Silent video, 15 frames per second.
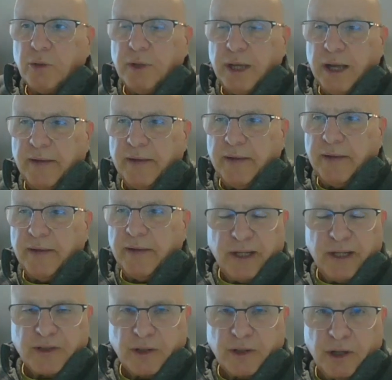We have another
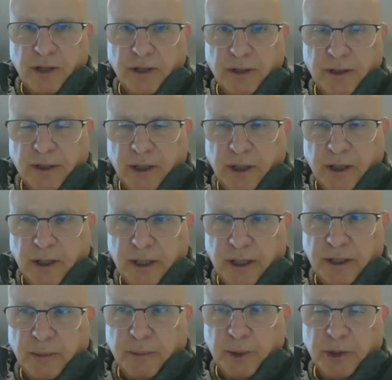space on the
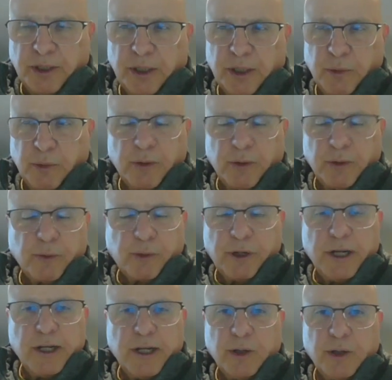in the building.
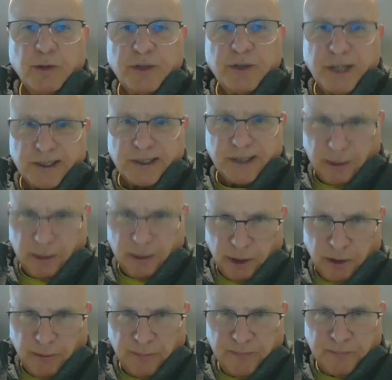We're in an old textile
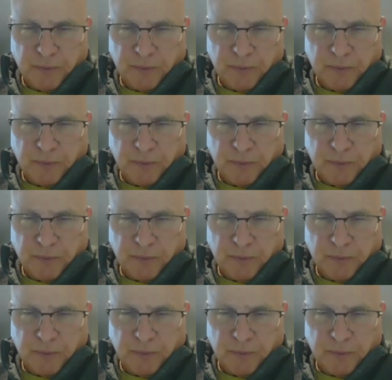mill.